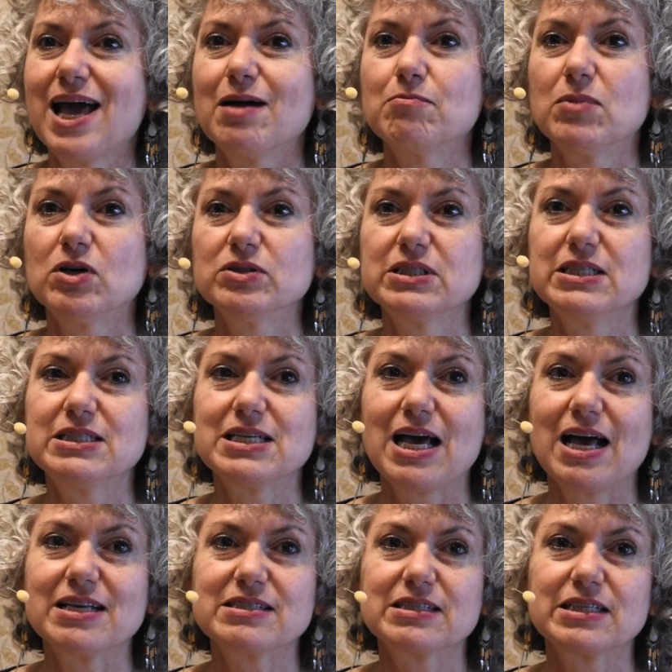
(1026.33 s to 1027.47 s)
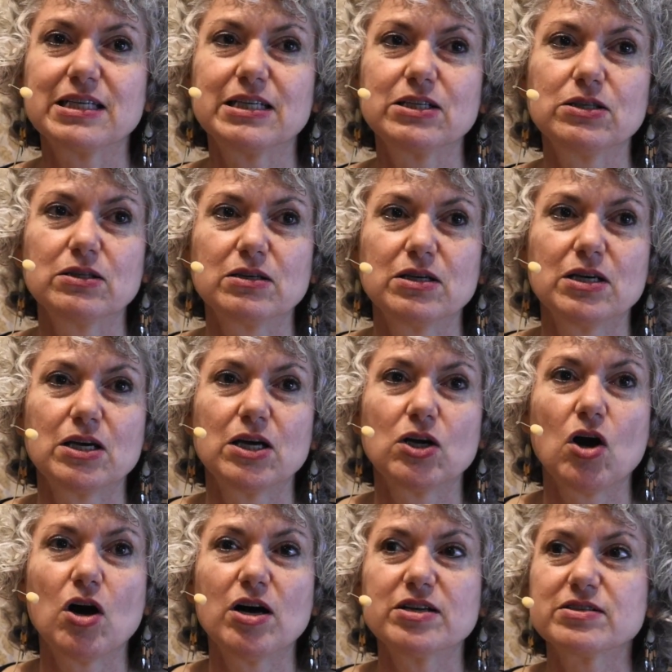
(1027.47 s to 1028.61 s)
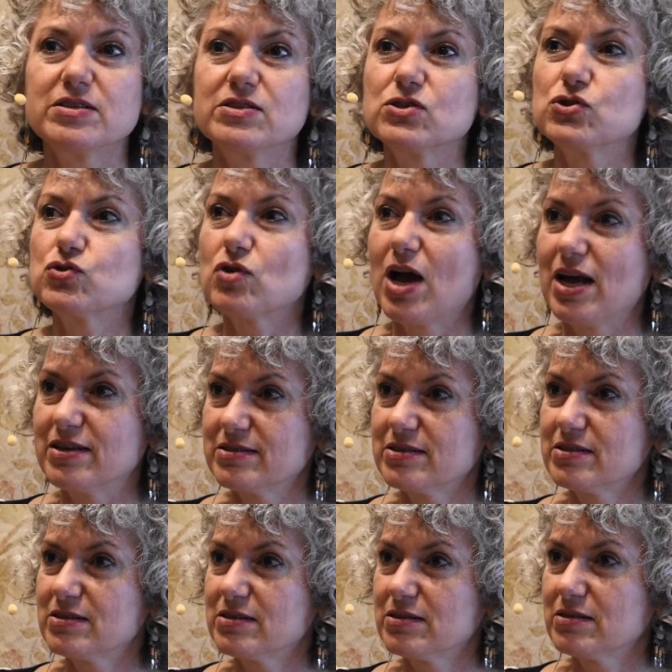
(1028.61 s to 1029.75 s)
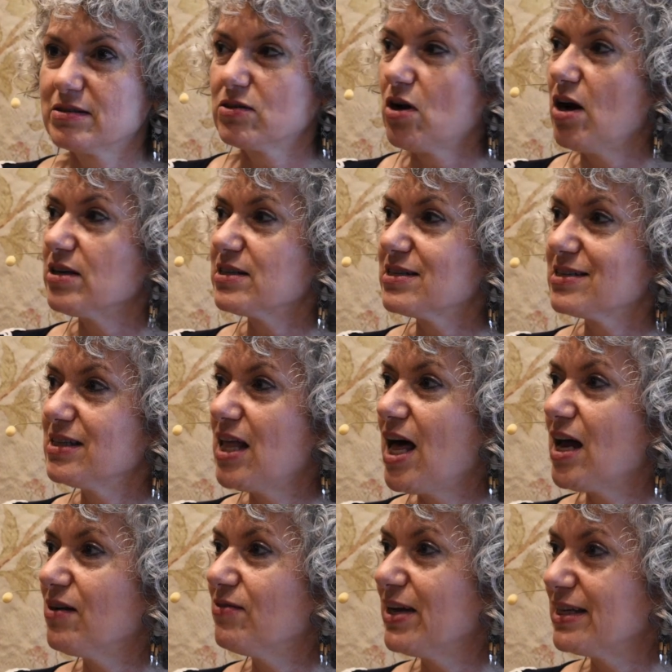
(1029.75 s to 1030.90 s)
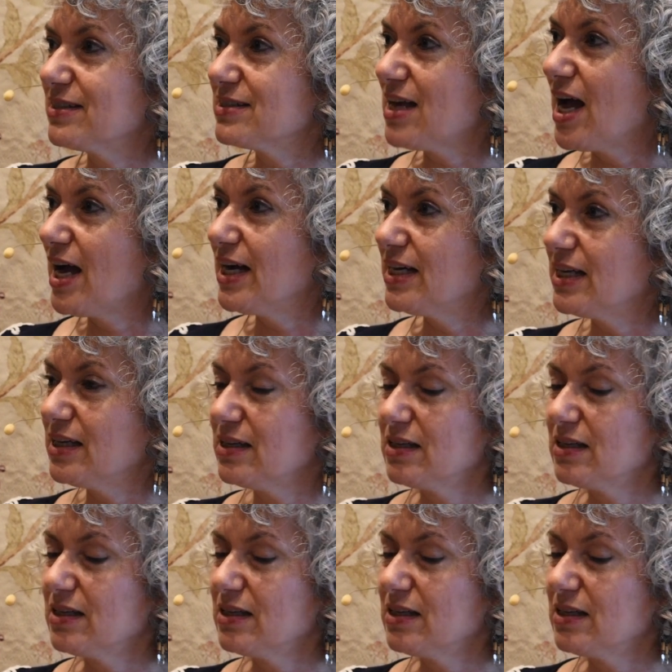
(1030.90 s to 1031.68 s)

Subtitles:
and multitasking causes stress, causes a lot of anxiety,